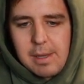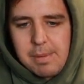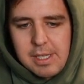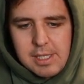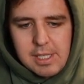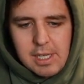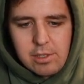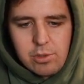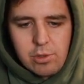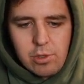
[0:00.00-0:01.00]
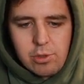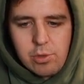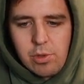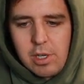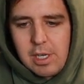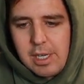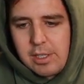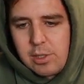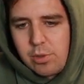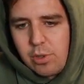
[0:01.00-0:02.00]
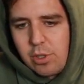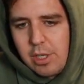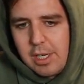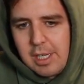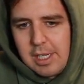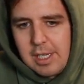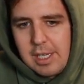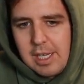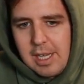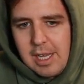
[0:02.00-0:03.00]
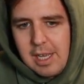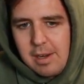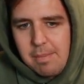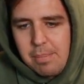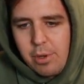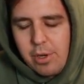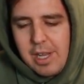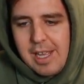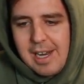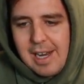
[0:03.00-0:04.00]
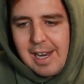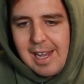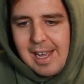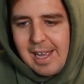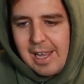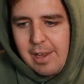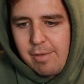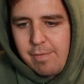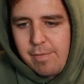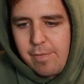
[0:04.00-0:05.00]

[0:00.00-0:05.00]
step is then to go to online store and put it live.